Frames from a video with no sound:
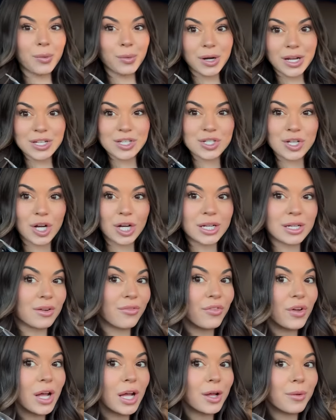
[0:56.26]
when I started to
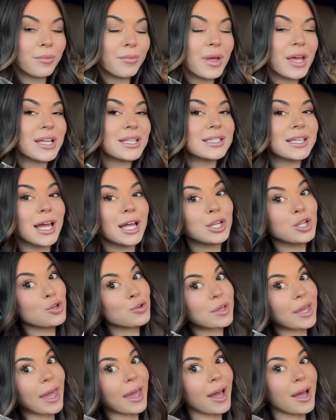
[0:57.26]
film, it said, you
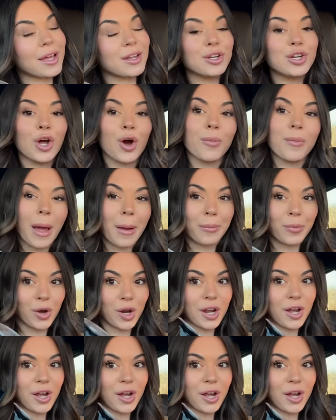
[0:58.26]
can't, no memory